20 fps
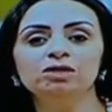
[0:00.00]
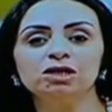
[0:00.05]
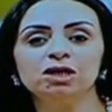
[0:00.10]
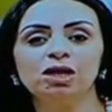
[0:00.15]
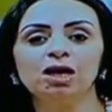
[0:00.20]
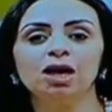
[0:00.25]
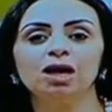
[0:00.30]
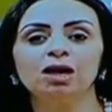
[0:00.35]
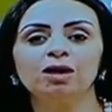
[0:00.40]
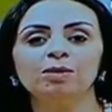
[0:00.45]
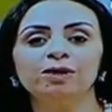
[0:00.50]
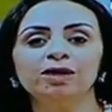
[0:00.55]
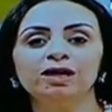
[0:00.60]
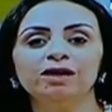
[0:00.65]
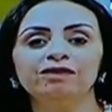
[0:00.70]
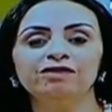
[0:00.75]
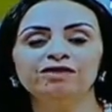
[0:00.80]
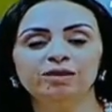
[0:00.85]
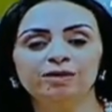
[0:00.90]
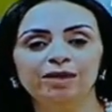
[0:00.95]
uh, the
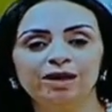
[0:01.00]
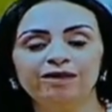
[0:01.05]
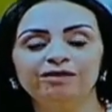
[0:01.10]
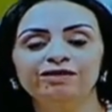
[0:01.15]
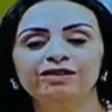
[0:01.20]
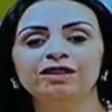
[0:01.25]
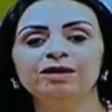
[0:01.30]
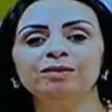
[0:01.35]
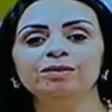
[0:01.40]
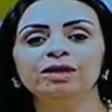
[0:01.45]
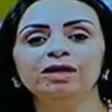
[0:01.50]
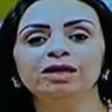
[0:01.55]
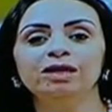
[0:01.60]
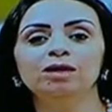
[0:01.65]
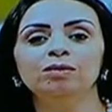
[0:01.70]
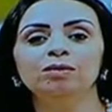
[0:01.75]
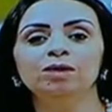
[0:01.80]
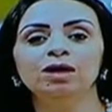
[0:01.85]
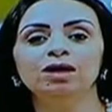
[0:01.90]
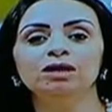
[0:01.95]

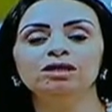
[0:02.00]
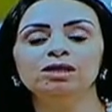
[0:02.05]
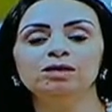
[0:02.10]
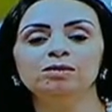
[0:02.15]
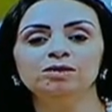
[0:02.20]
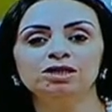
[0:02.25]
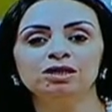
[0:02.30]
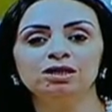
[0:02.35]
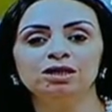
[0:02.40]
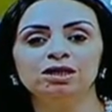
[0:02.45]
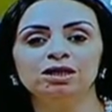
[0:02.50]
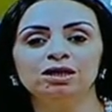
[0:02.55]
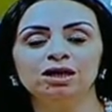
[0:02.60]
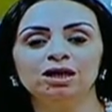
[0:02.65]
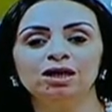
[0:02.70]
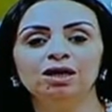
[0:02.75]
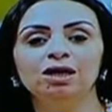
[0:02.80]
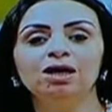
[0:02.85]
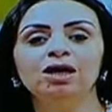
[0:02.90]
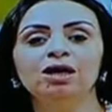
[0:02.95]
laws
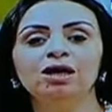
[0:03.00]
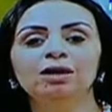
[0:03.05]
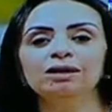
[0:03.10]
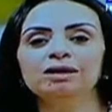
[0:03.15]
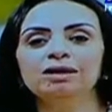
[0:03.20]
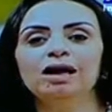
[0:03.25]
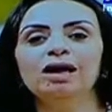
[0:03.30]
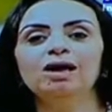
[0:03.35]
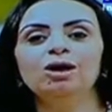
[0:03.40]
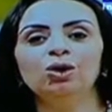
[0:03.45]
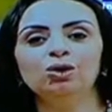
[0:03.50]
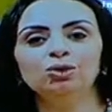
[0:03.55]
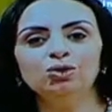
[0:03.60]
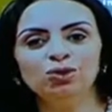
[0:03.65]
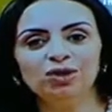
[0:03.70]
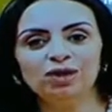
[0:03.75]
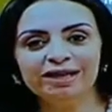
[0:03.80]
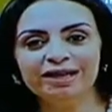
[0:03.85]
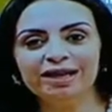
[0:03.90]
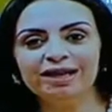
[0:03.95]
concerning
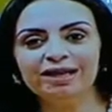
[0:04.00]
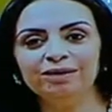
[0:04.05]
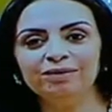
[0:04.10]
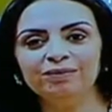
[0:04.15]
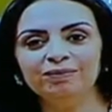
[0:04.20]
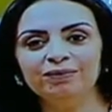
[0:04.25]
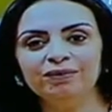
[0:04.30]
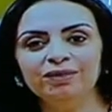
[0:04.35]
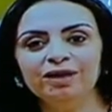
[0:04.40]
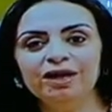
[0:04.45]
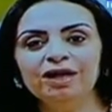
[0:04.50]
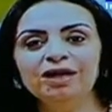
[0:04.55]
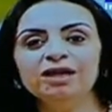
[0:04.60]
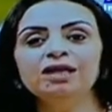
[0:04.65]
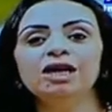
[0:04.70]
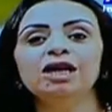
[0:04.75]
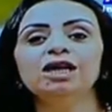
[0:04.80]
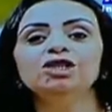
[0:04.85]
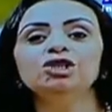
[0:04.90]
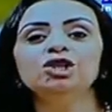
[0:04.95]
empowering women
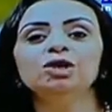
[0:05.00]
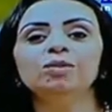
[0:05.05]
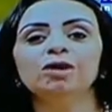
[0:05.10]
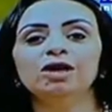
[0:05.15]
uh,